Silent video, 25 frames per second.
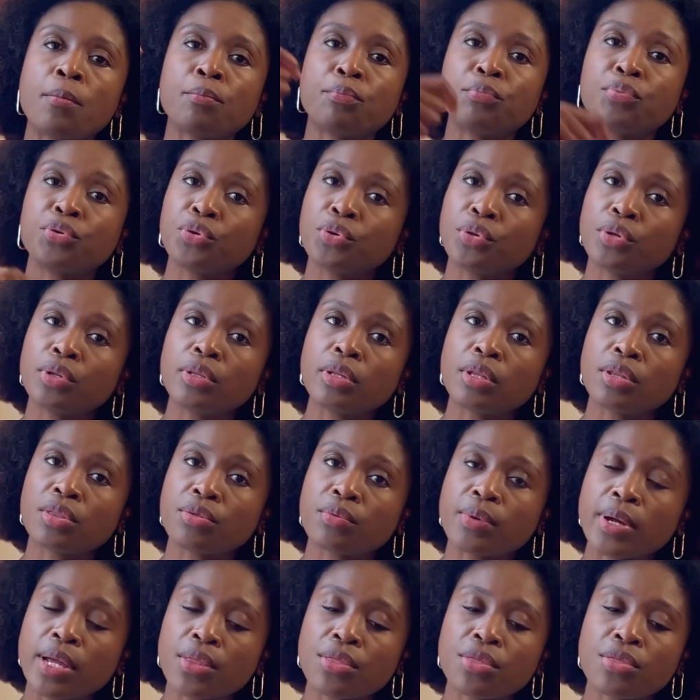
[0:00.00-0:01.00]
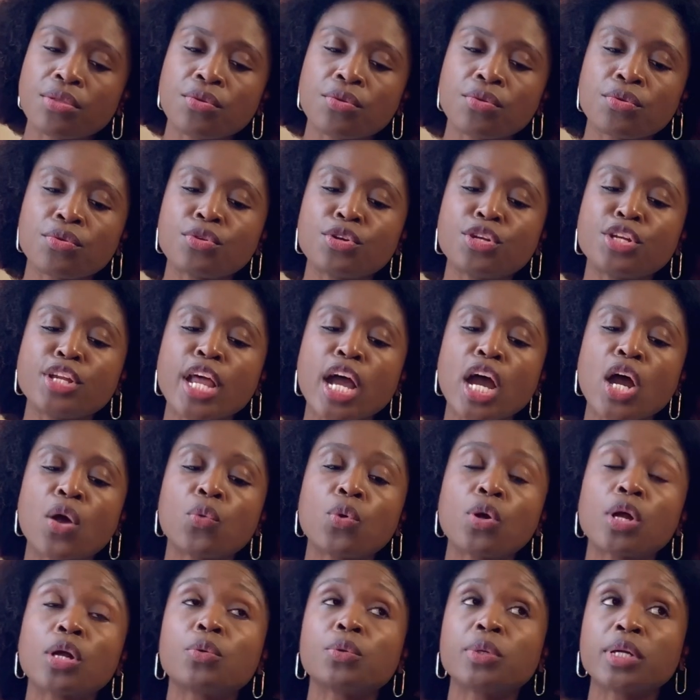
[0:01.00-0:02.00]
pull the thread through. Now
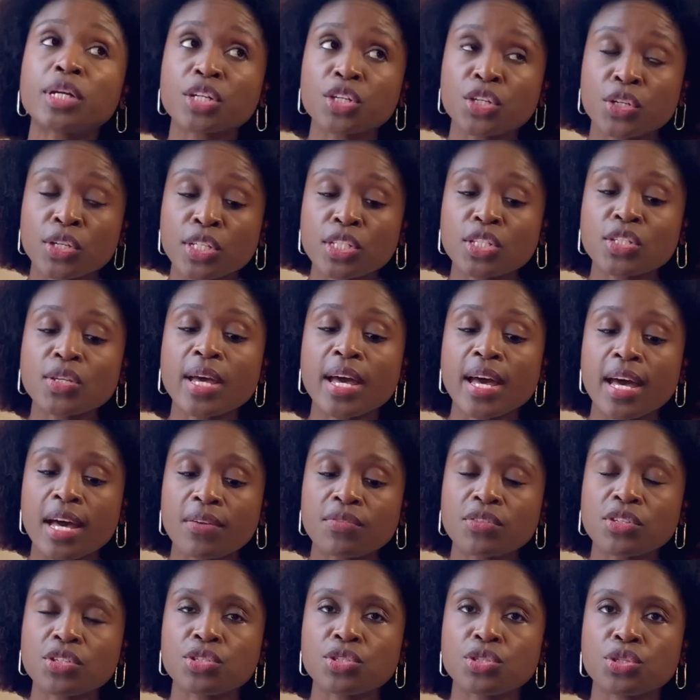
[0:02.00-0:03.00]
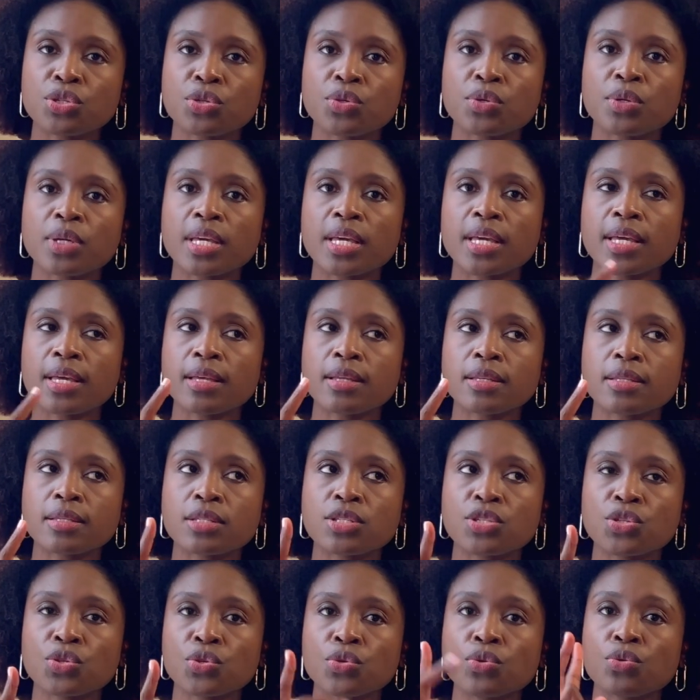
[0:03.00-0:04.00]
what we're going to have to do is
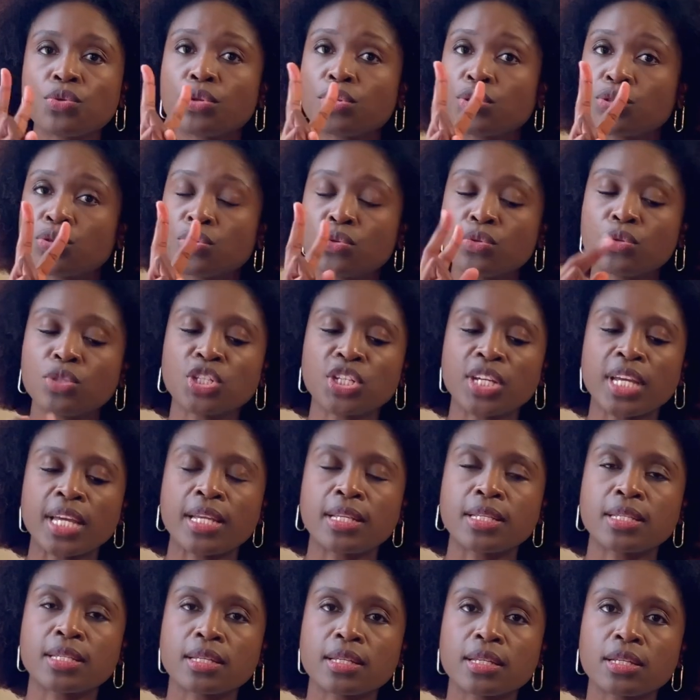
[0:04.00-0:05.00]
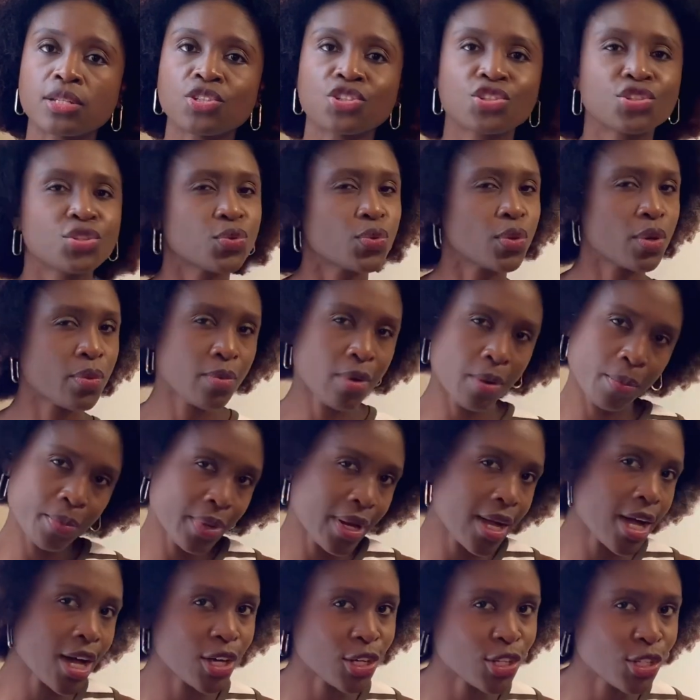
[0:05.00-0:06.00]
do two chain stitch. Do you remember
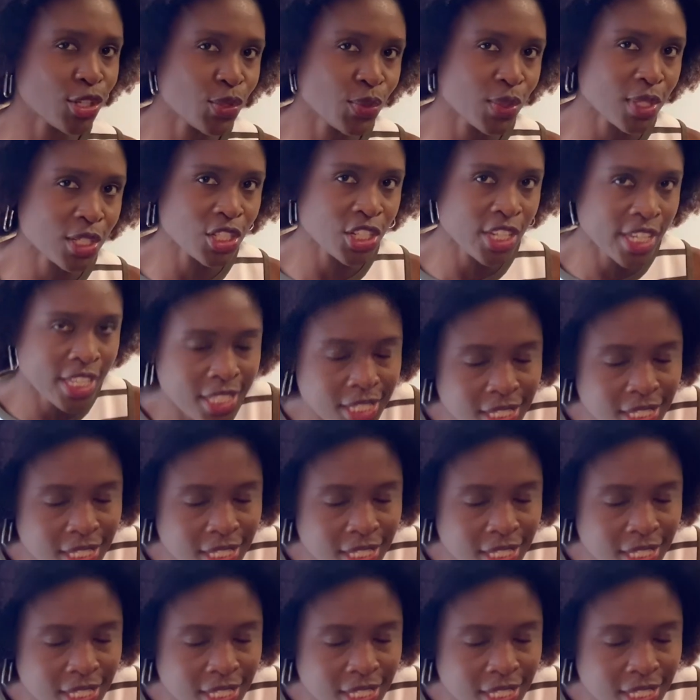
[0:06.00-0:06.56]
how to do a chain